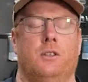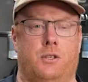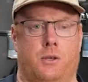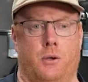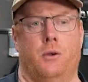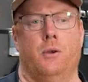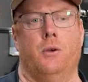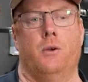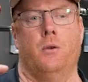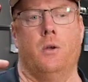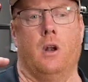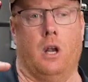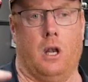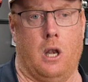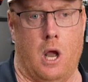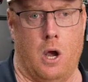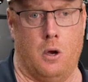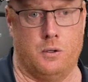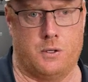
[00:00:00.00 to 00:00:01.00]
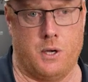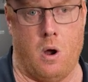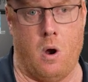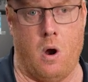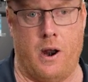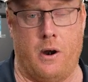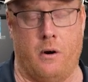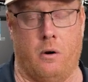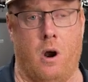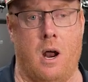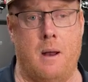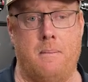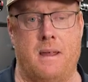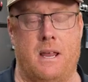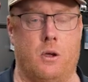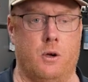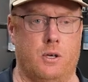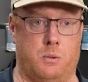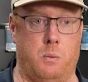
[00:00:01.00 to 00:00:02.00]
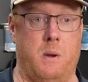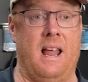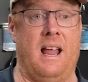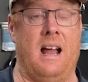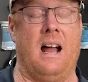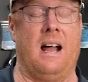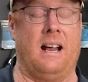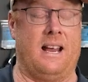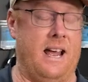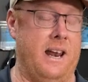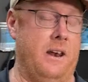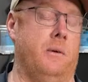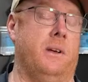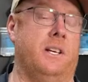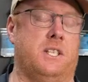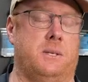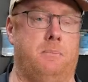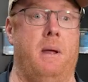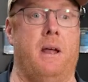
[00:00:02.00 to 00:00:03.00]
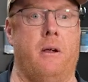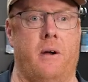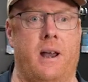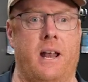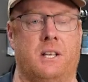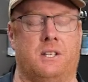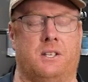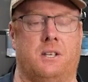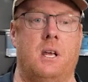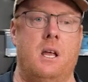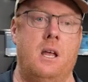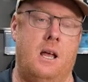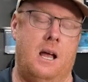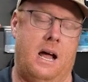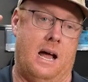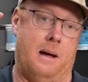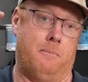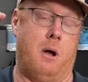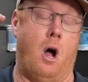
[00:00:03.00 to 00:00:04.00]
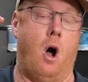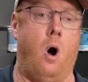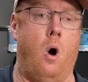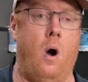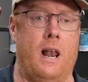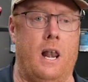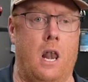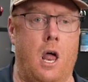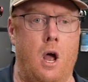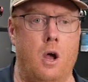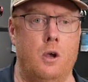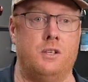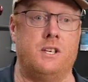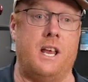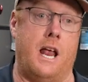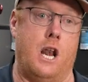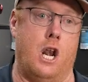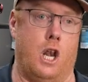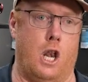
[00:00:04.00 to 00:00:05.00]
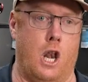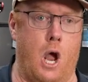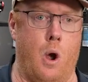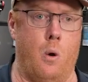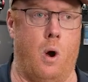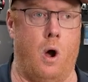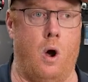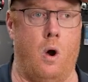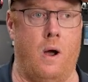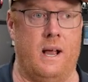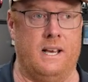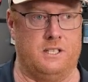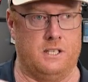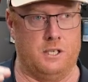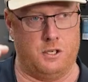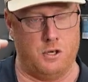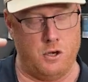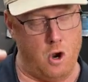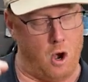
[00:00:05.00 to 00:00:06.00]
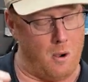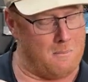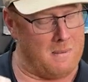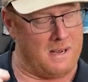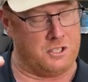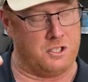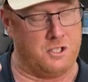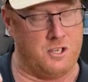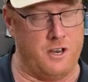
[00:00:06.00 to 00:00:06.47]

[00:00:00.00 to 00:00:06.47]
to low tide, all right? Because we are going to experience high lows and low highs. There's not much